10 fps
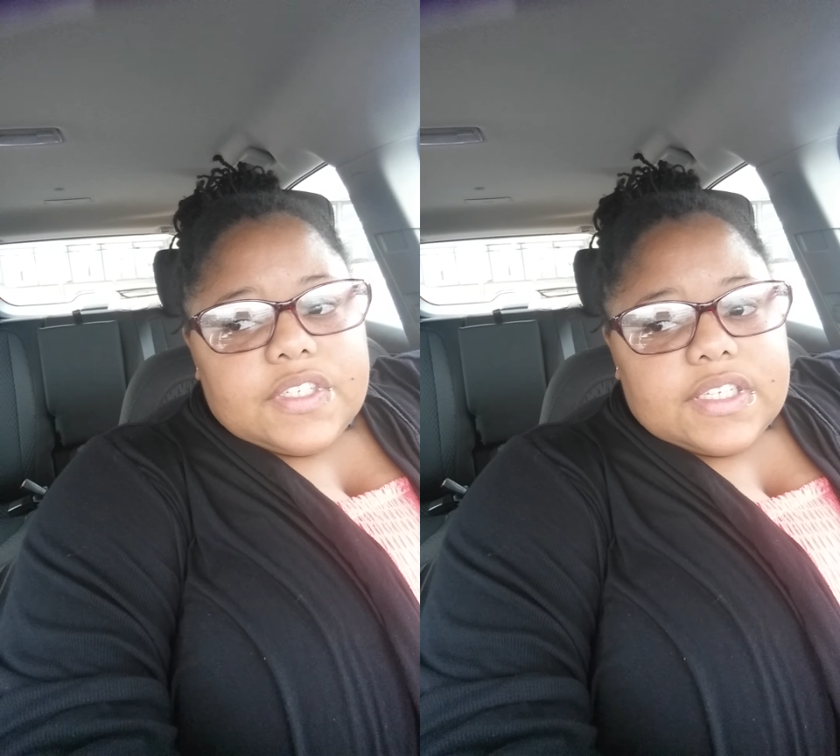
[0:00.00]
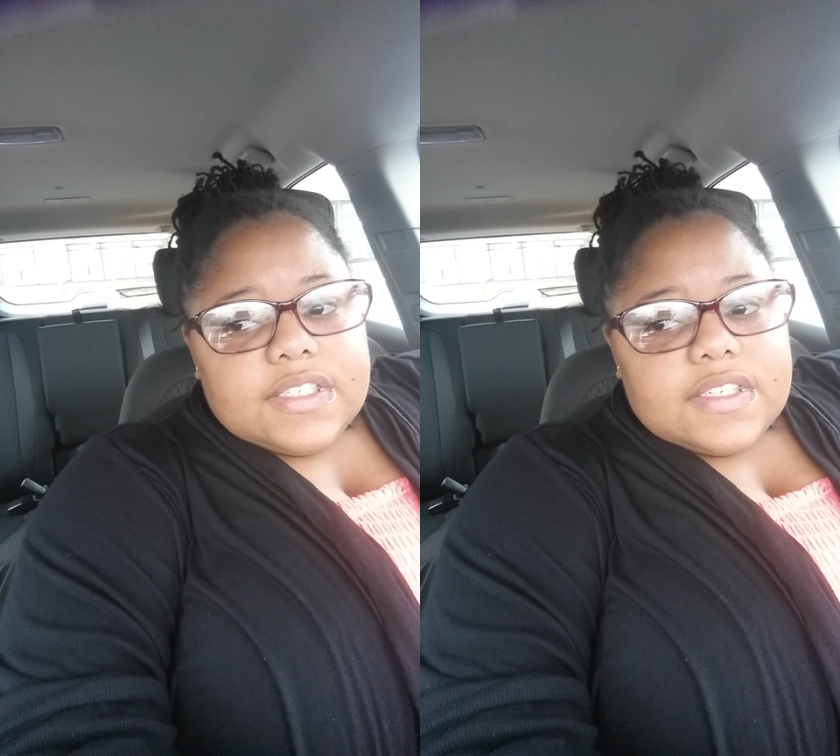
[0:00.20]

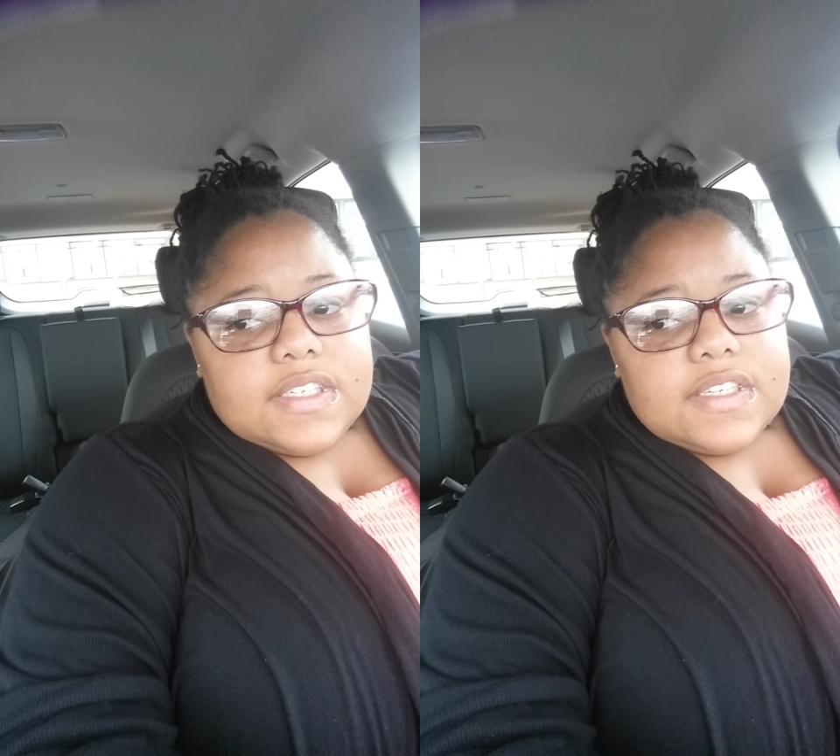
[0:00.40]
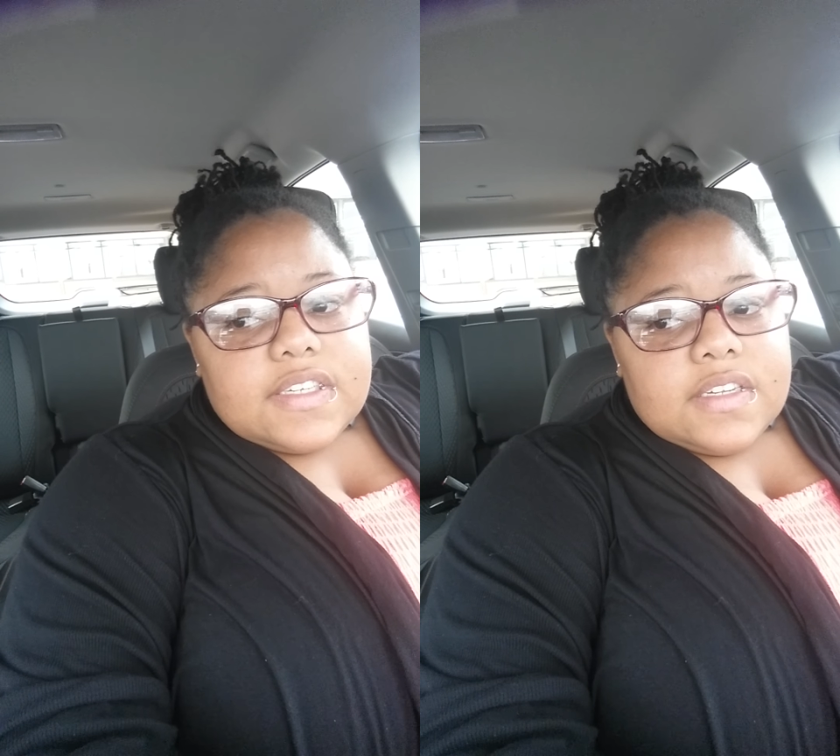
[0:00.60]
to
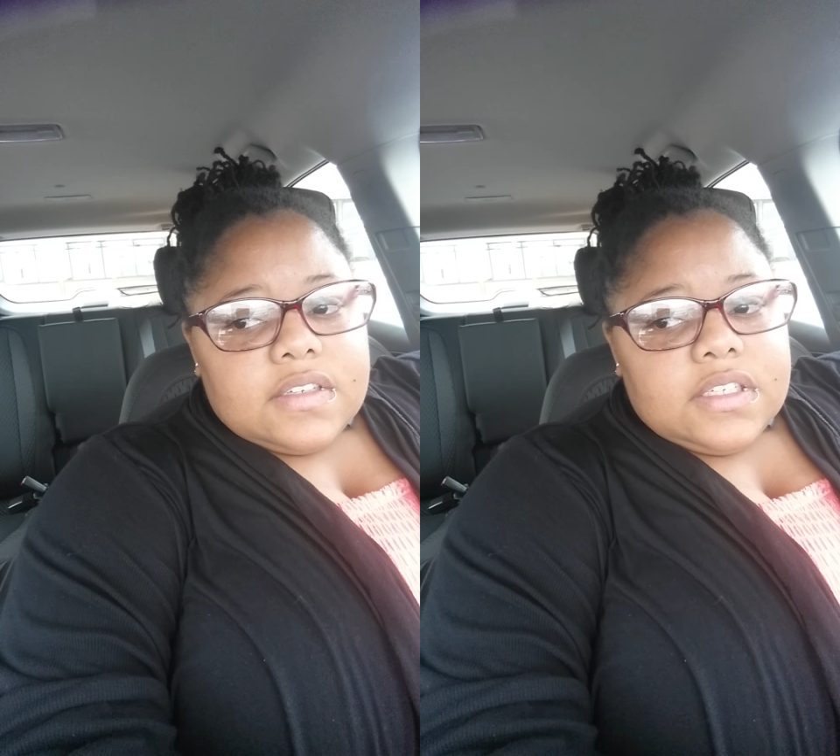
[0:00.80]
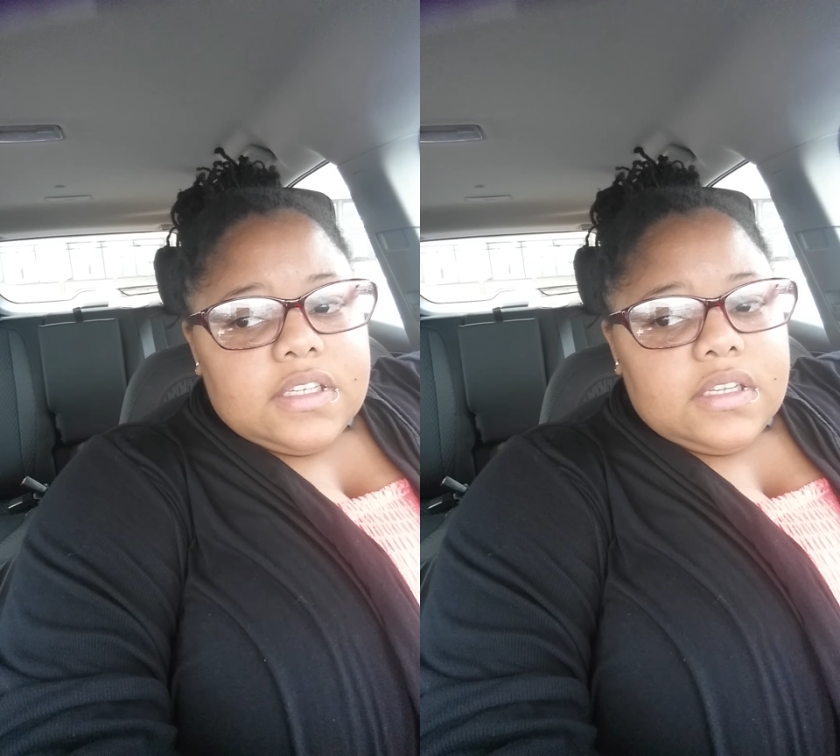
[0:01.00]

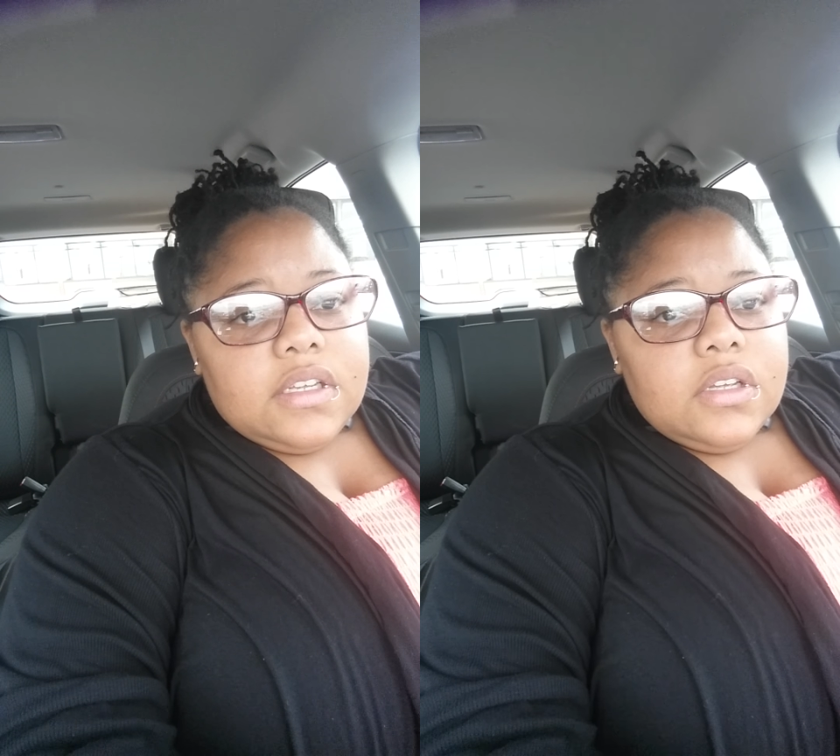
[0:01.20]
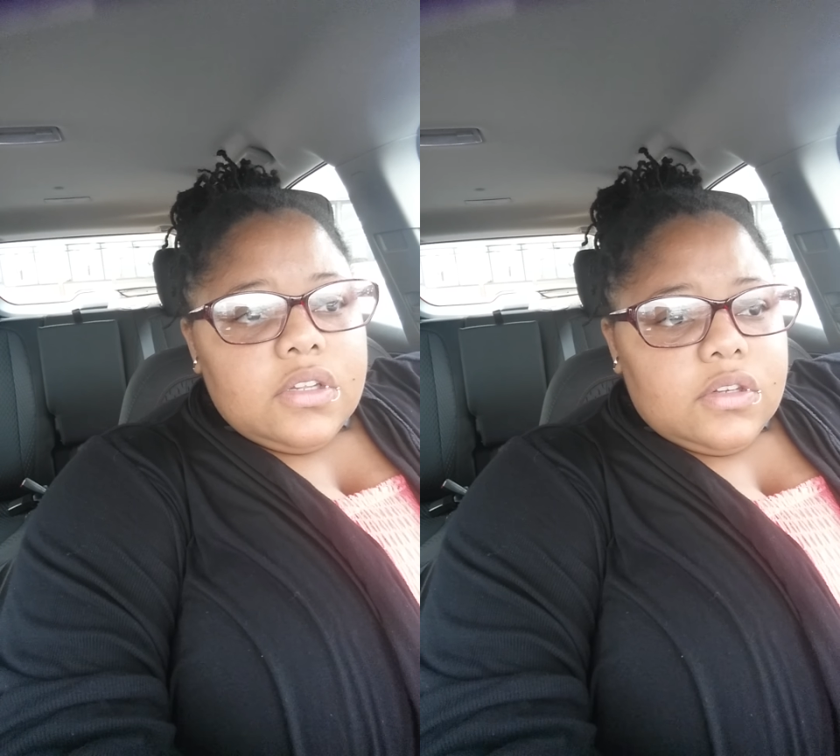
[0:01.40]
consistently
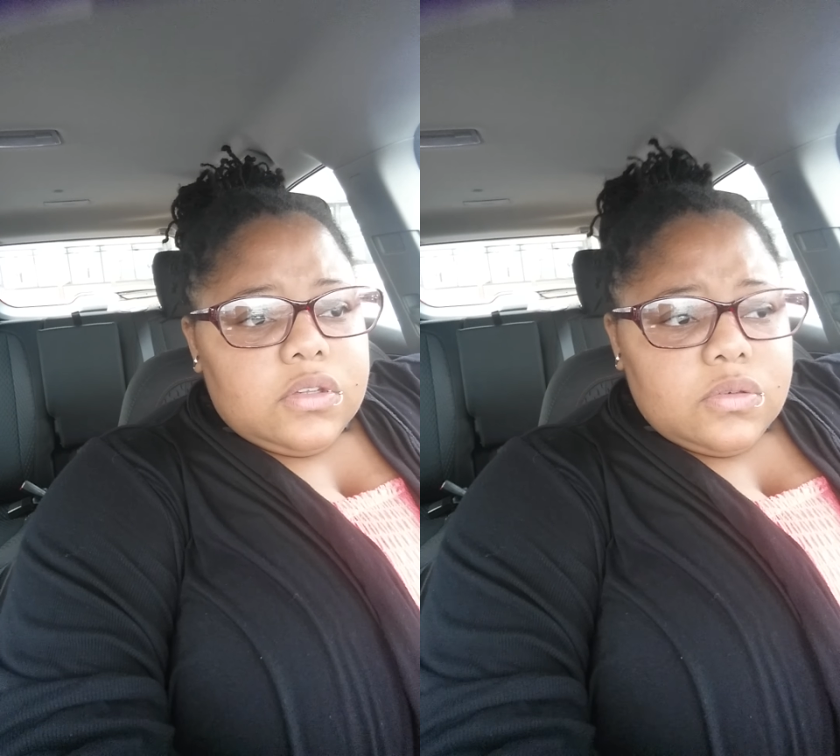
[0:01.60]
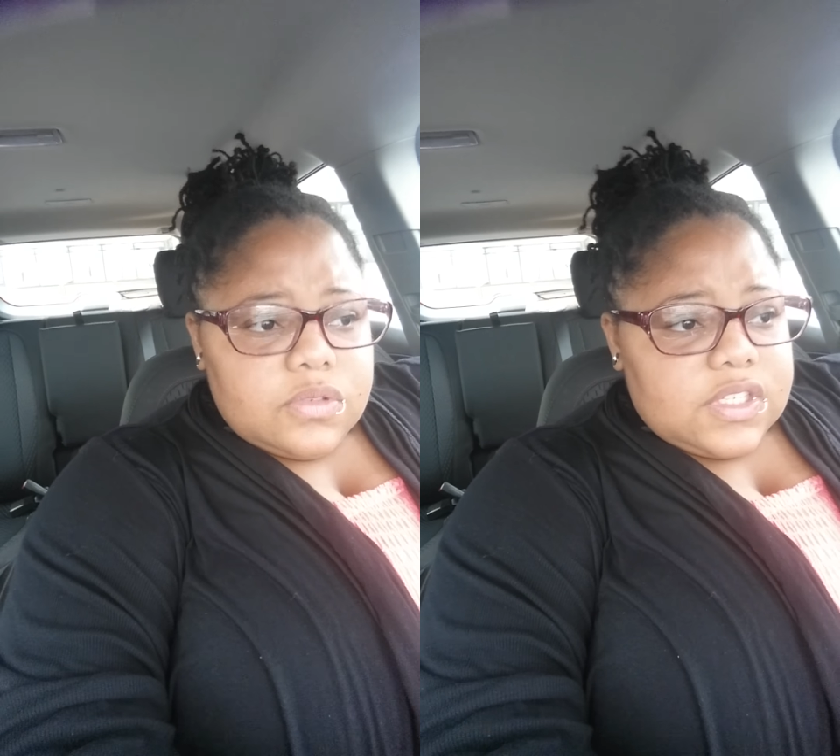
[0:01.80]

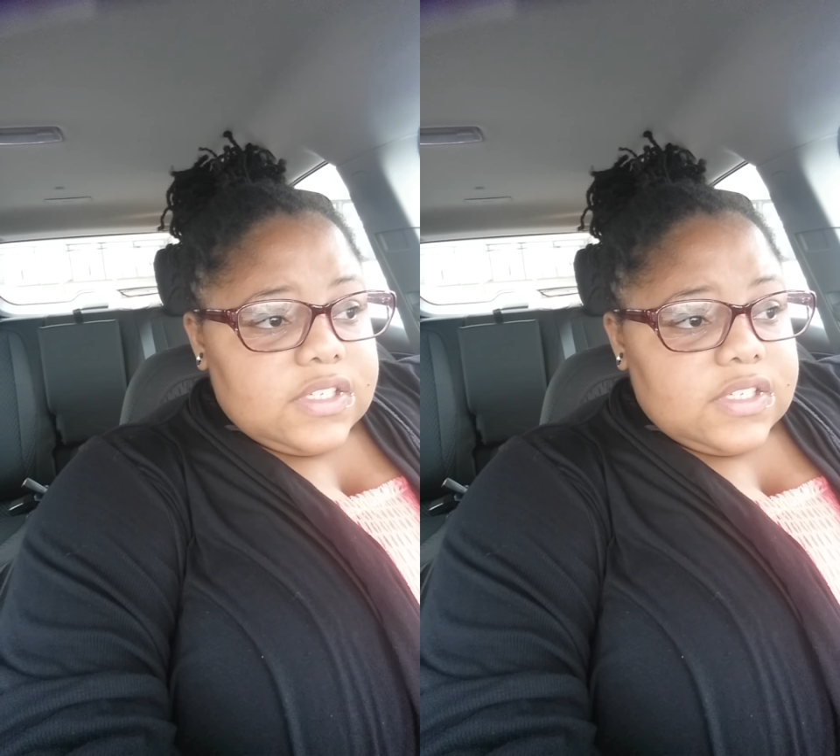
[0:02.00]
lose